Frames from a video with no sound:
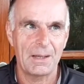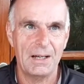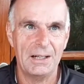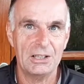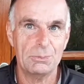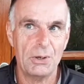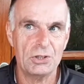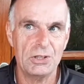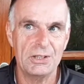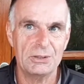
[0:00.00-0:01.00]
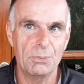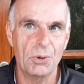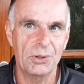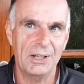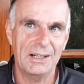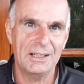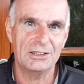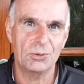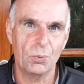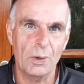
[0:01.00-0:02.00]
And especially this morning,
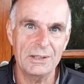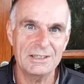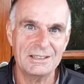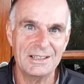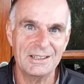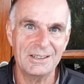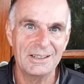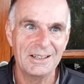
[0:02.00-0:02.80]
it's wind still,